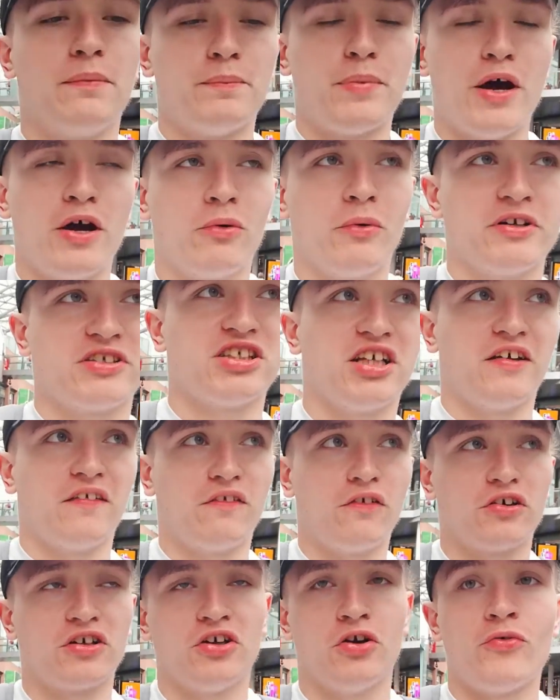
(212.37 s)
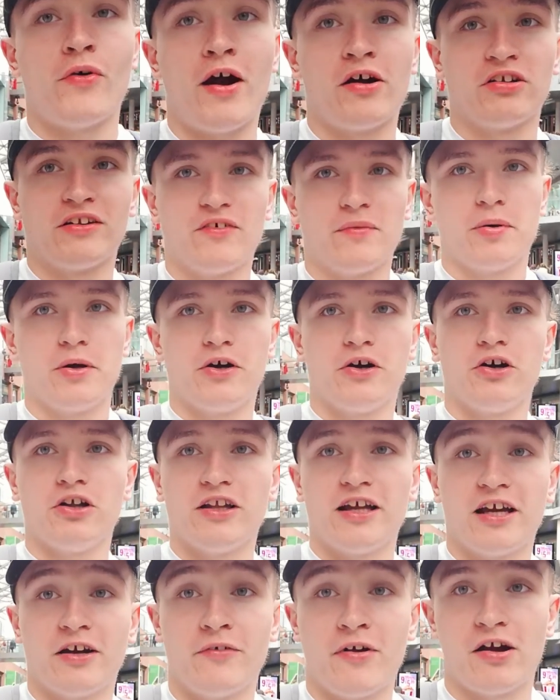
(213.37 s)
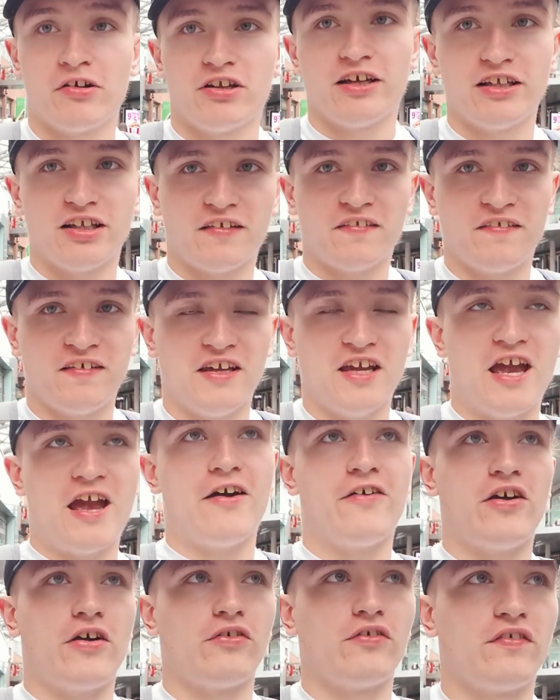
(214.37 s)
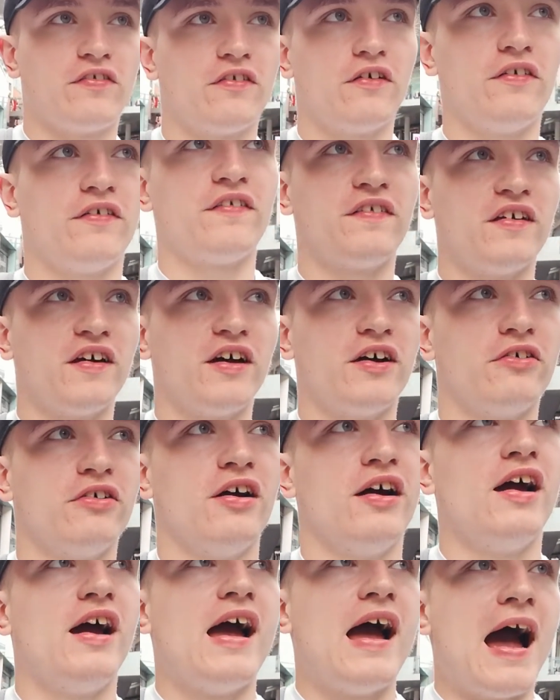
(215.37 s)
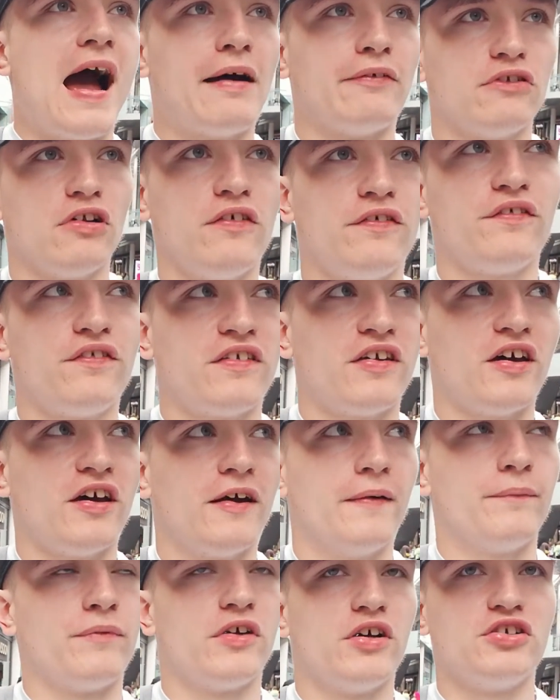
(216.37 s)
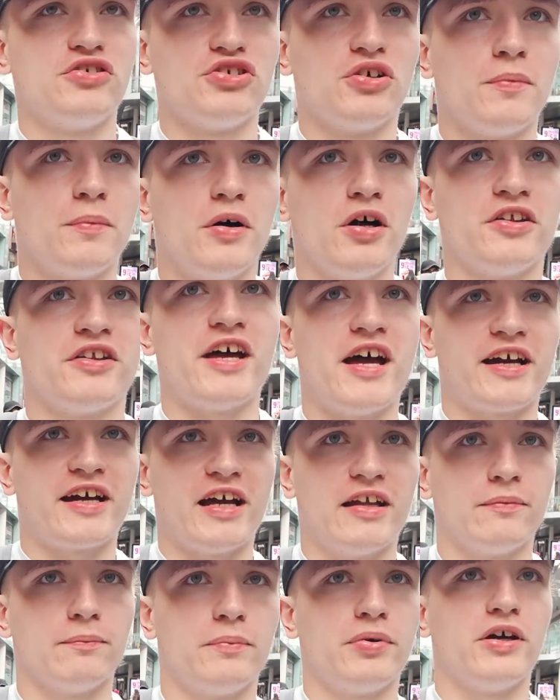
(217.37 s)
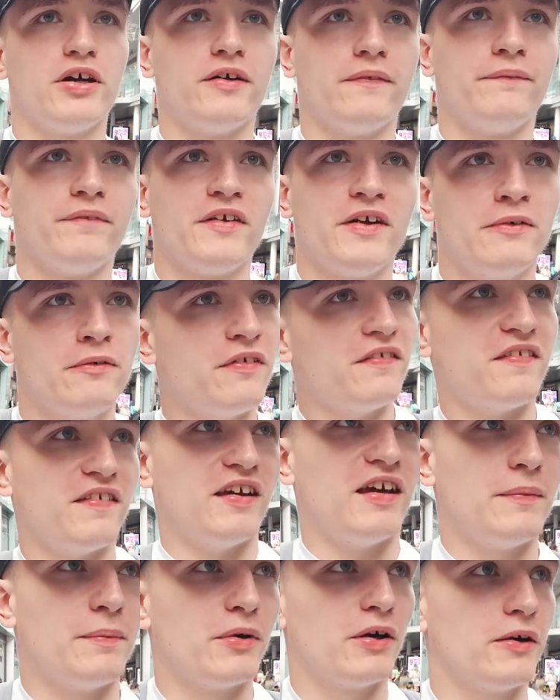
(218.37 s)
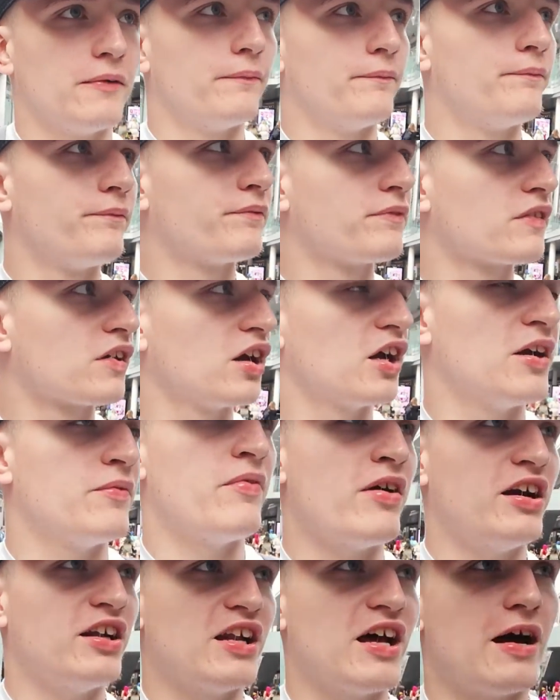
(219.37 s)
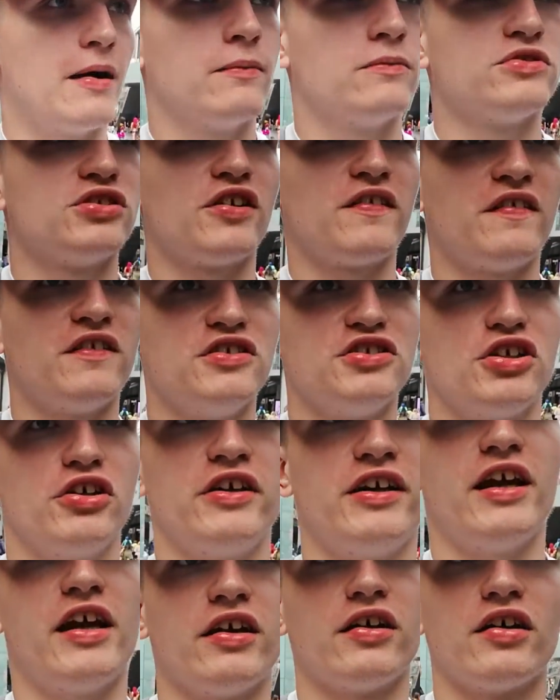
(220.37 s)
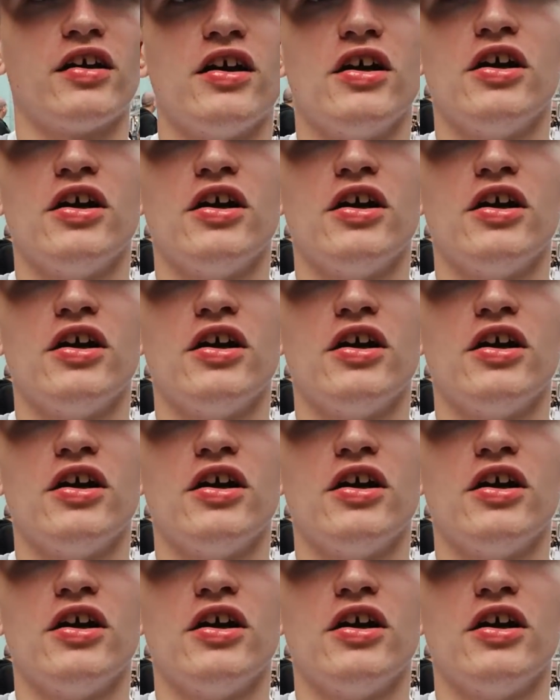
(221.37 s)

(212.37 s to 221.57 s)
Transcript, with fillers: a boat which like took you around Liverpool, like around like the sea area and stuff. So I'd love to jump on that again, but we'll see. But you know, right now I'm just enjoying